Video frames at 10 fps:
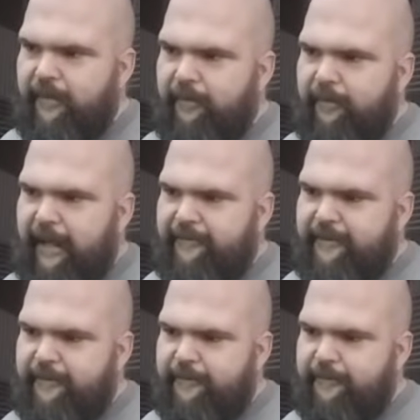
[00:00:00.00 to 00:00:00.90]
we have
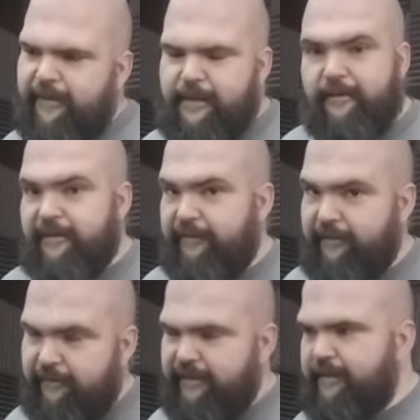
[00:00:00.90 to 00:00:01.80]
to consider
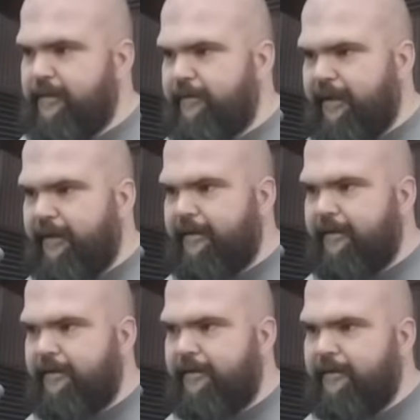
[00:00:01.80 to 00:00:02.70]
difficulty. So like
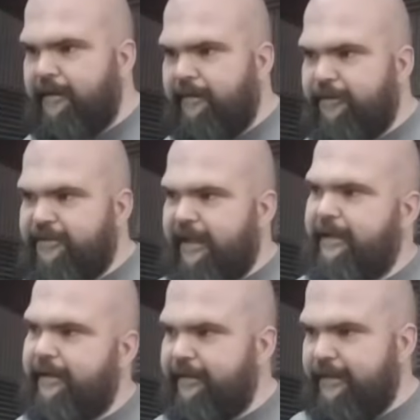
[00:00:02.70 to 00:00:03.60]
if you're
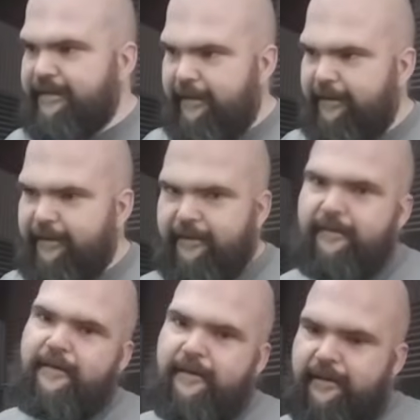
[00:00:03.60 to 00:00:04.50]
staying in this area,
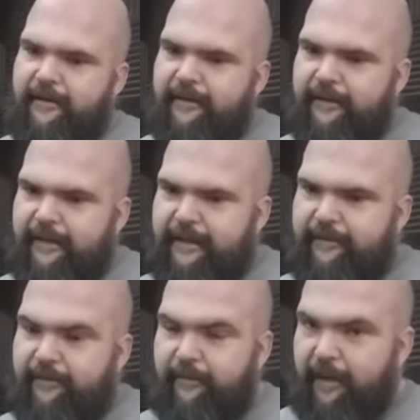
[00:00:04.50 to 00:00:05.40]
then
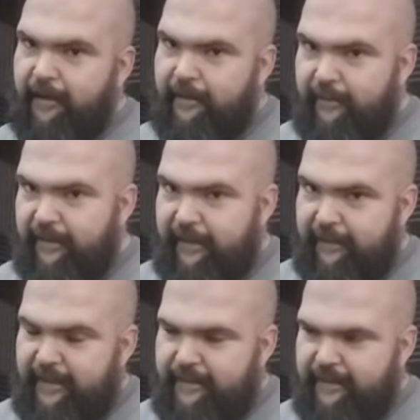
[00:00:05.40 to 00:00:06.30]
either the
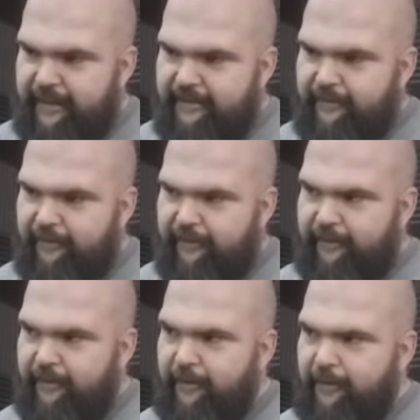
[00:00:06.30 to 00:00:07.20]
enemies need to get
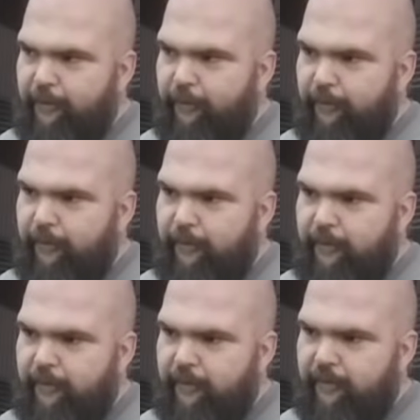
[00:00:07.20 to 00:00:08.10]
stronger or
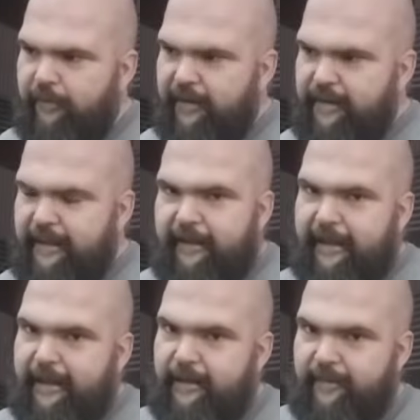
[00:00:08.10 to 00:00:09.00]
the scaling
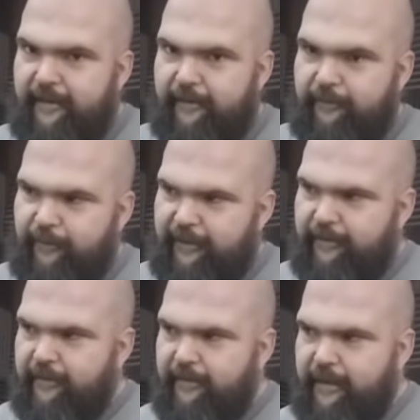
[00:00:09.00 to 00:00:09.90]
has to be a little
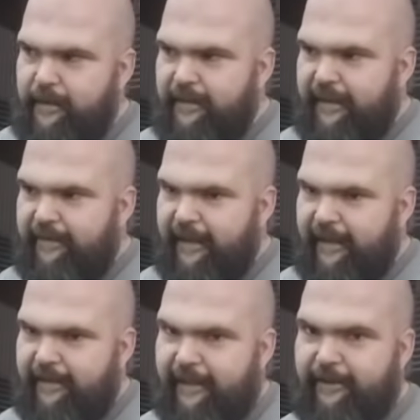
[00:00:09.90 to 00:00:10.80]
weird. In
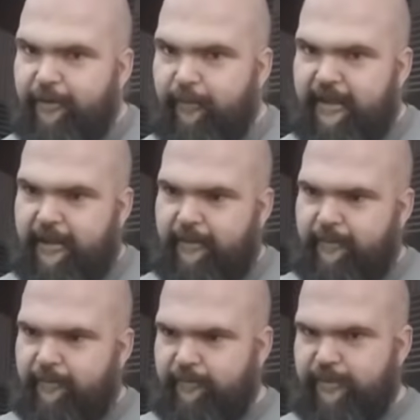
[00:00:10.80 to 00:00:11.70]
that like you don't
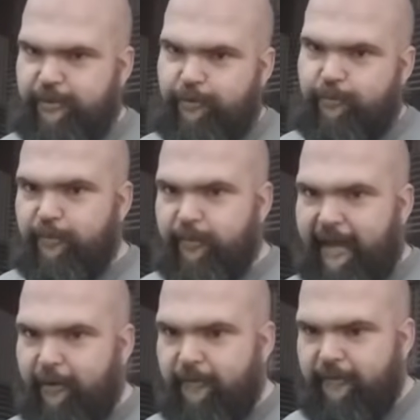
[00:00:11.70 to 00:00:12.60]
become super
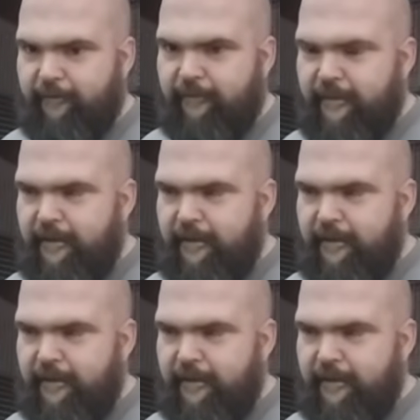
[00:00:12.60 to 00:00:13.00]
powerful